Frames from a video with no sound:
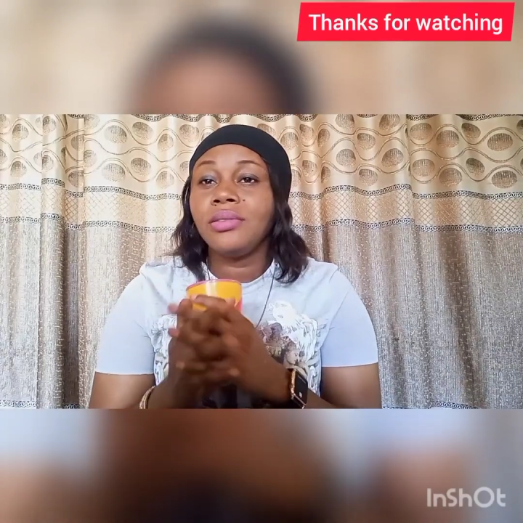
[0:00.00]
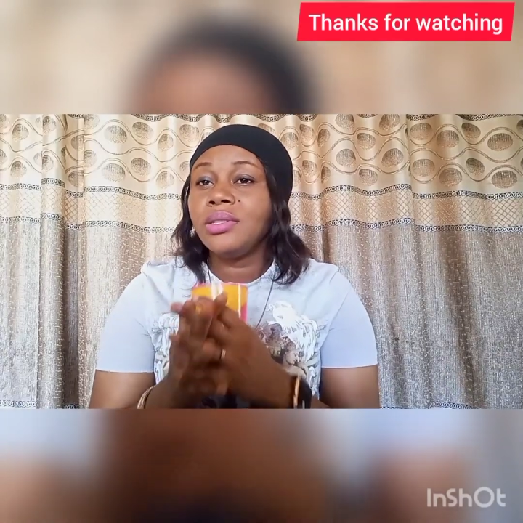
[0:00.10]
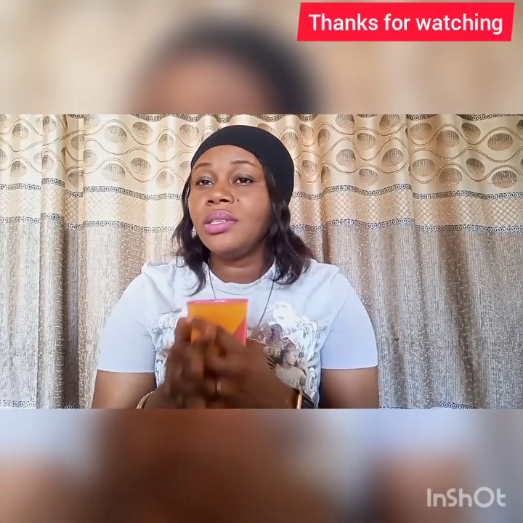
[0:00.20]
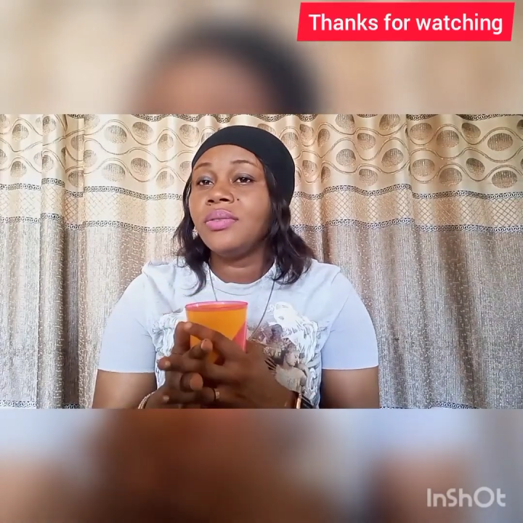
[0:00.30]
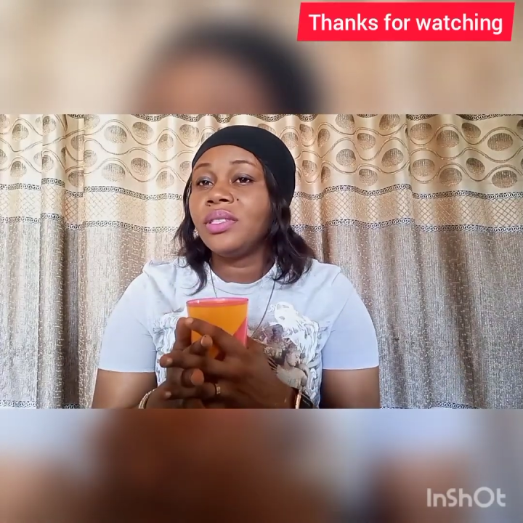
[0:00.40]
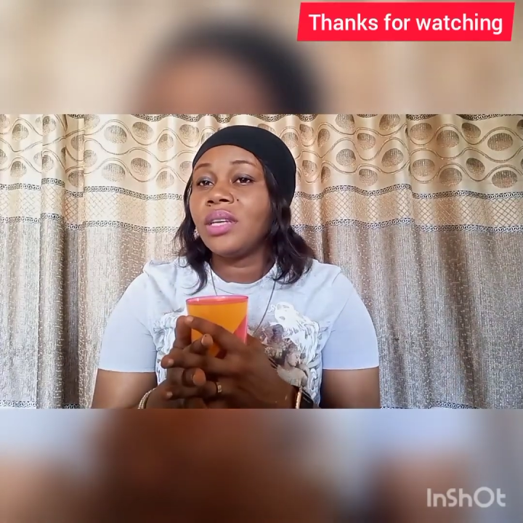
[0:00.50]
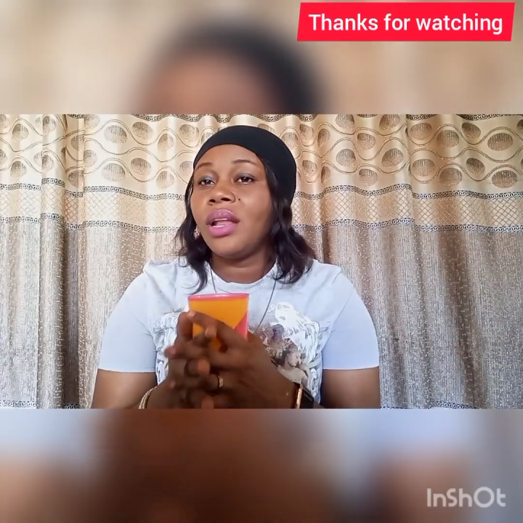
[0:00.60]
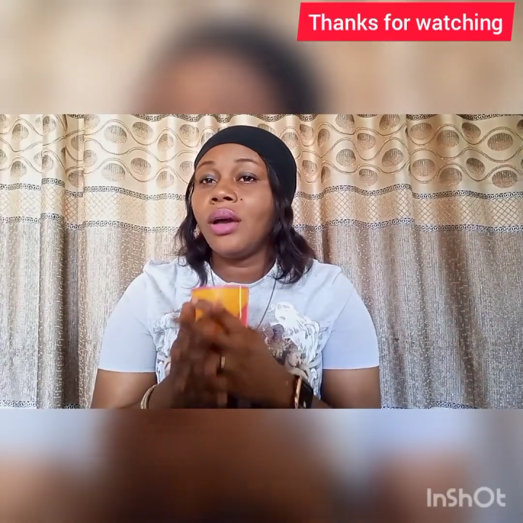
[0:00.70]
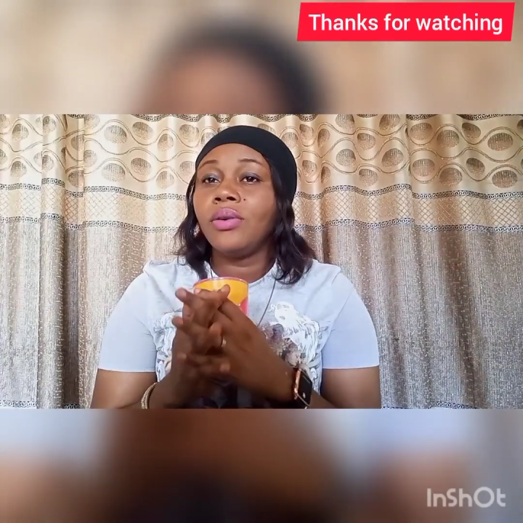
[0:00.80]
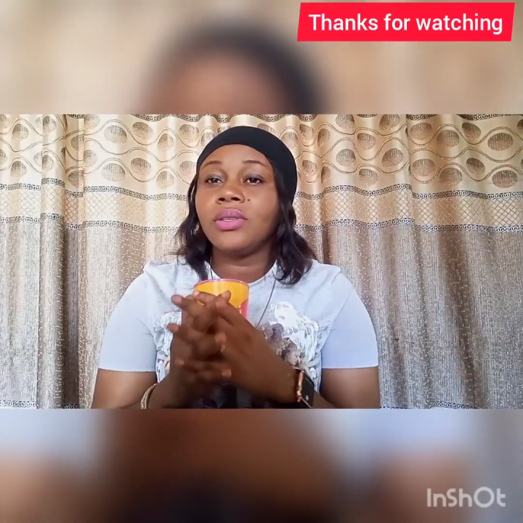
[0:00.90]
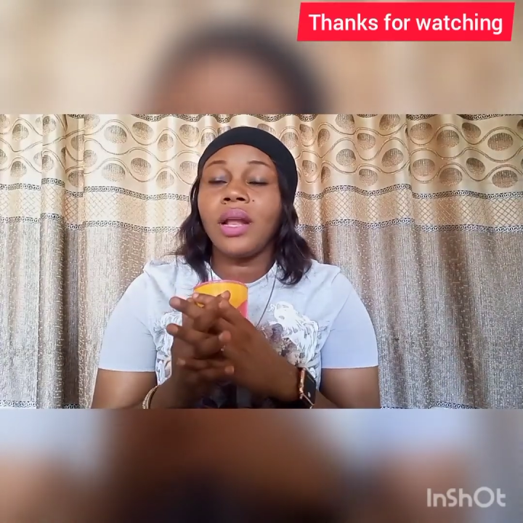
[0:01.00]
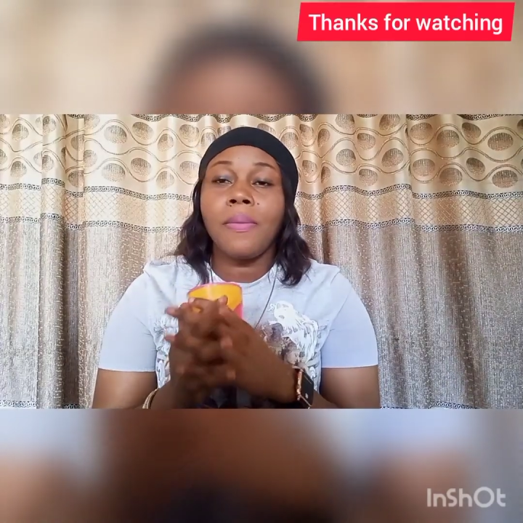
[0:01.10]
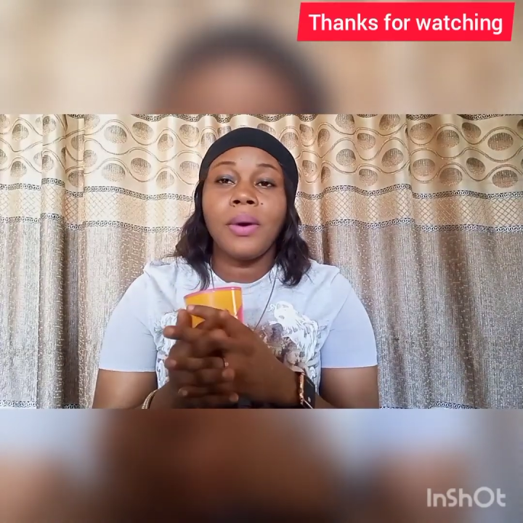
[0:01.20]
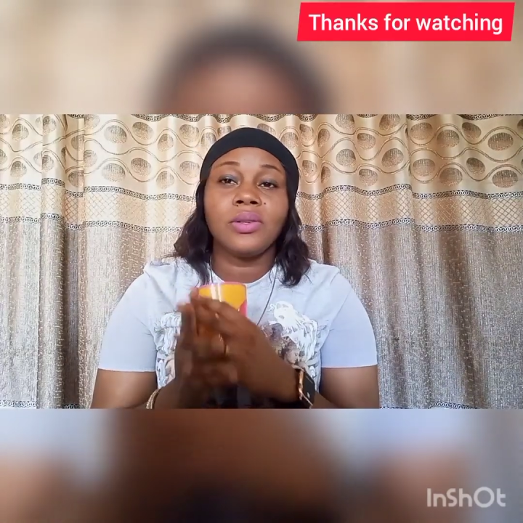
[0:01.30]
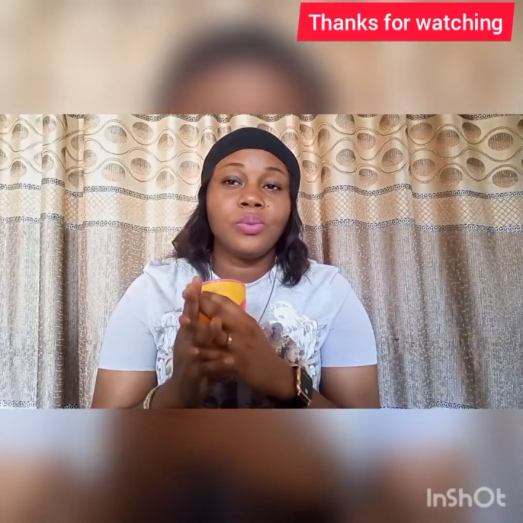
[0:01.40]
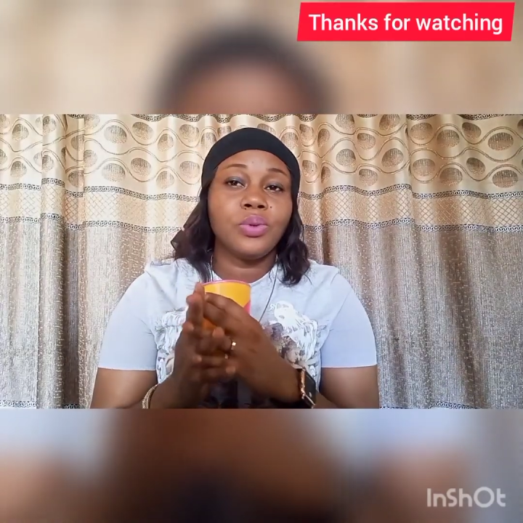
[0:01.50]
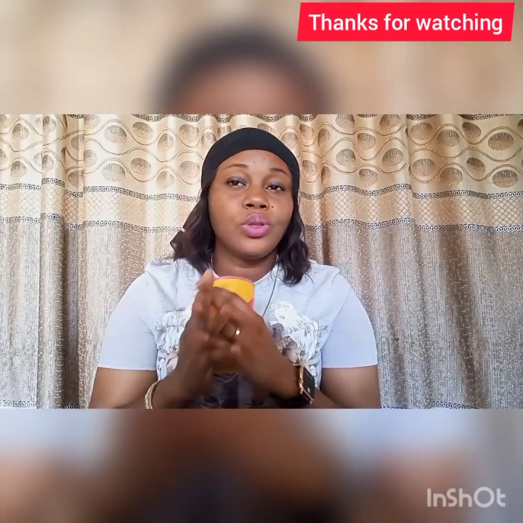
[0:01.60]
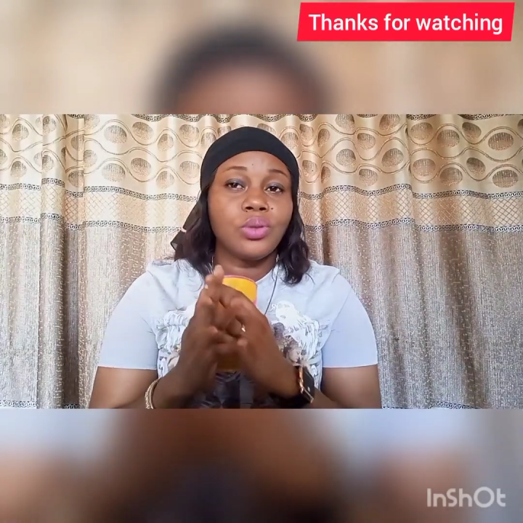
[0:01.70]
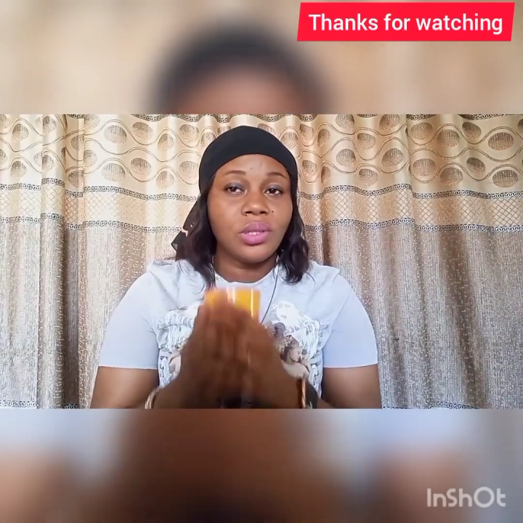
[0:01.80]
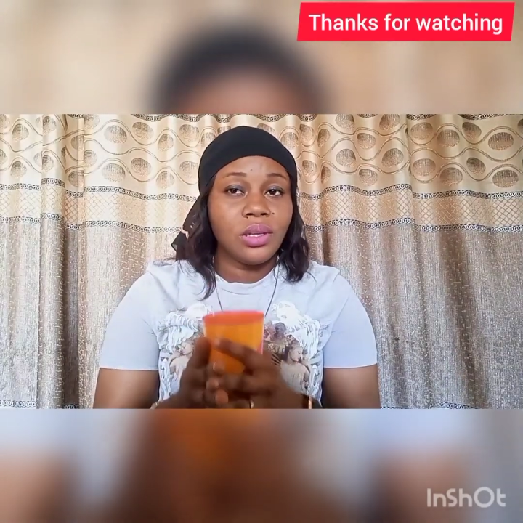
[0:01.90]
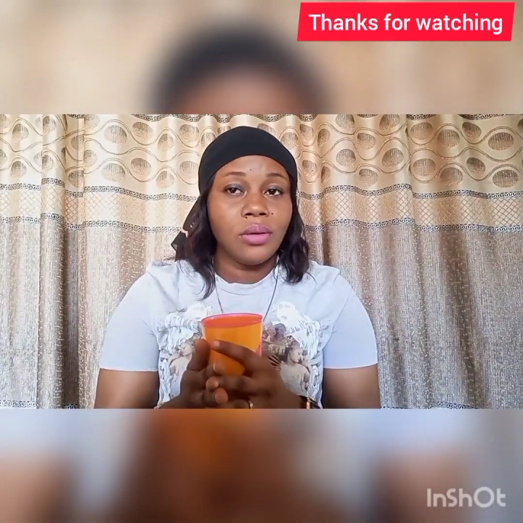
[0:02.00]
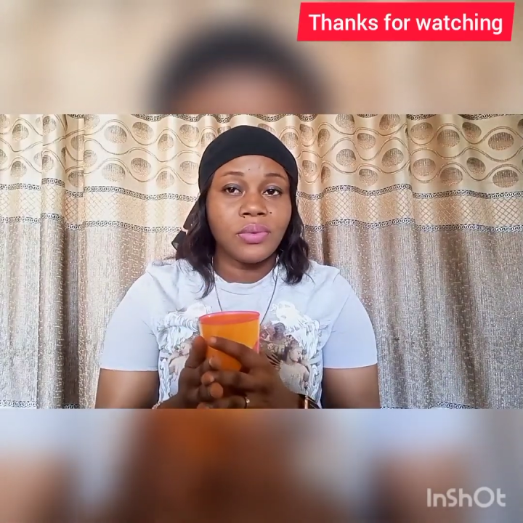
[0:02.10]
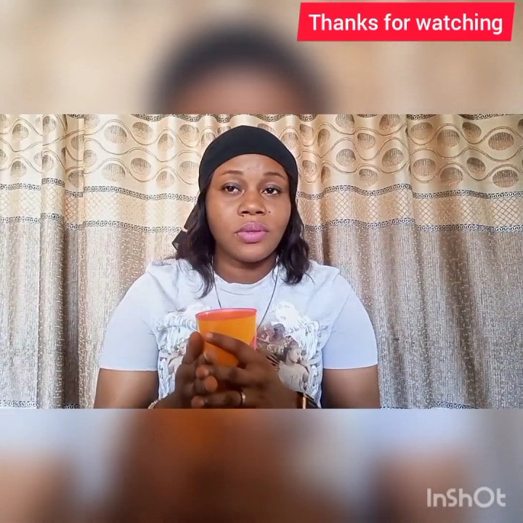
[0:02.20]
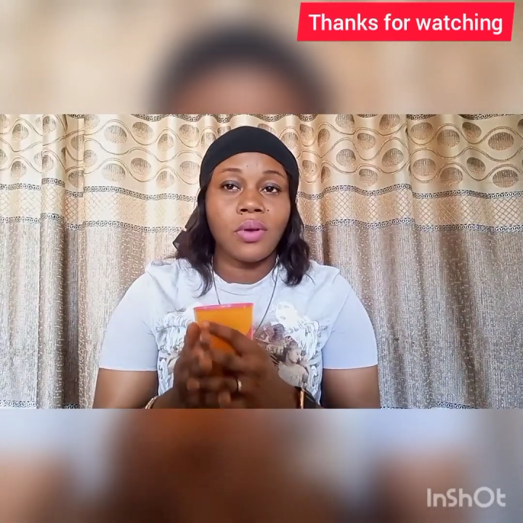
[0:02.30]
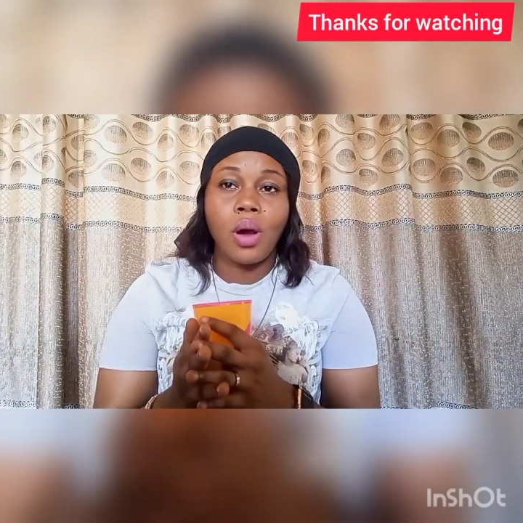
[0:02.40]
This channel is all about spiritual tips.